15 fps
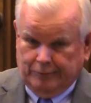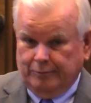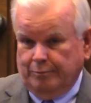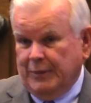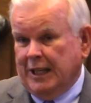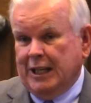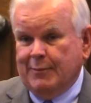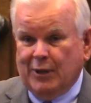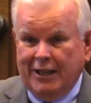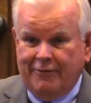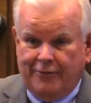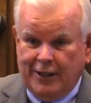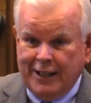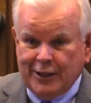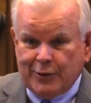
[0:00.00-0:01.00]
many of my
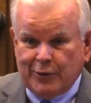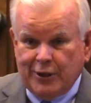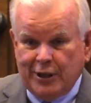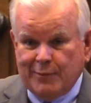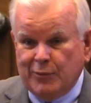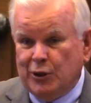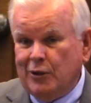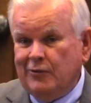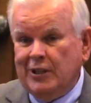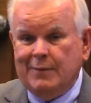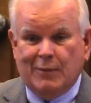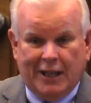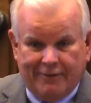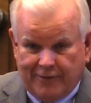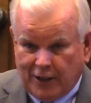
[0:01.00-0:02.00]
friends were in the movie,
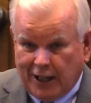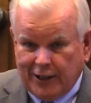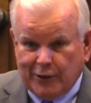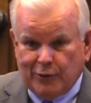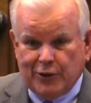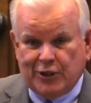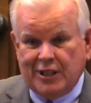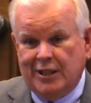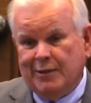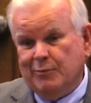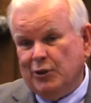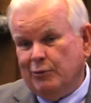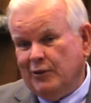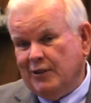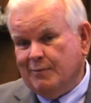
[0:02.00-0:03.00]
my father was in the
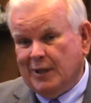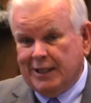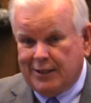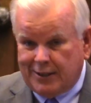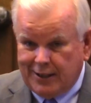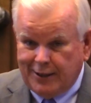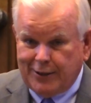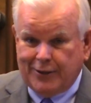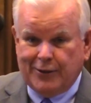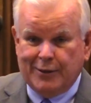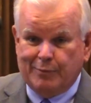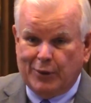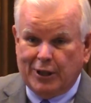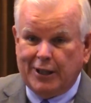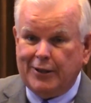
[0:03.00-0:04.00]
movie, my sister
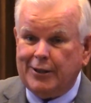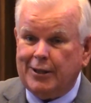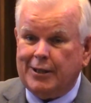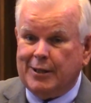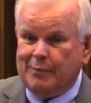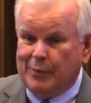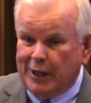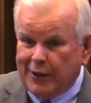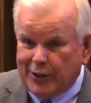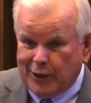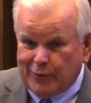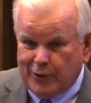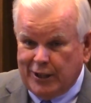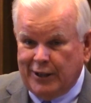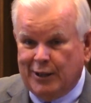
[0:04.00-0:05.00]
and brother and mother
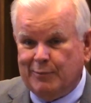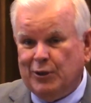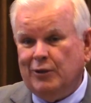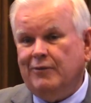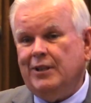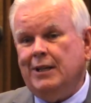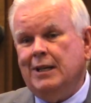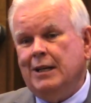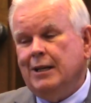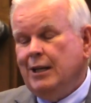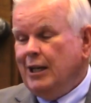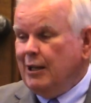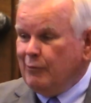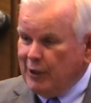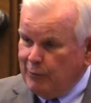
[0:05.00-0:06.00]
were in the movie,
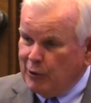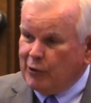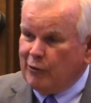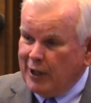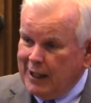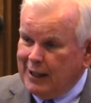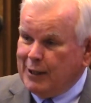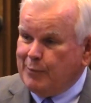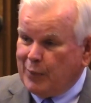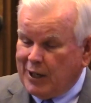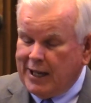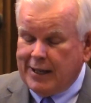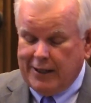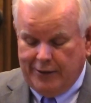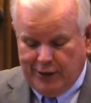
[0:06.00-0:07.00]
and we were greatly
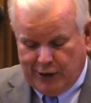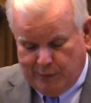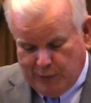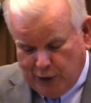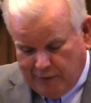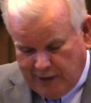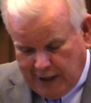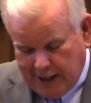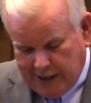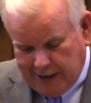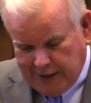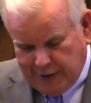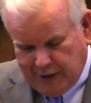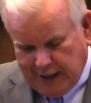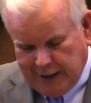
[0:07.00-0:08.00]
proud of this movie here
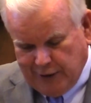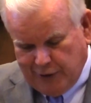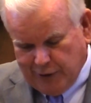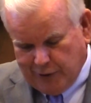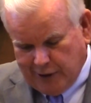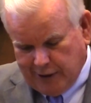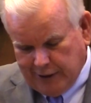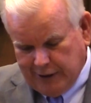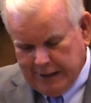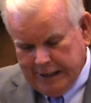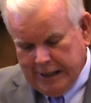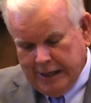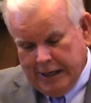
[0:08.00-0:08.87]
in St. George.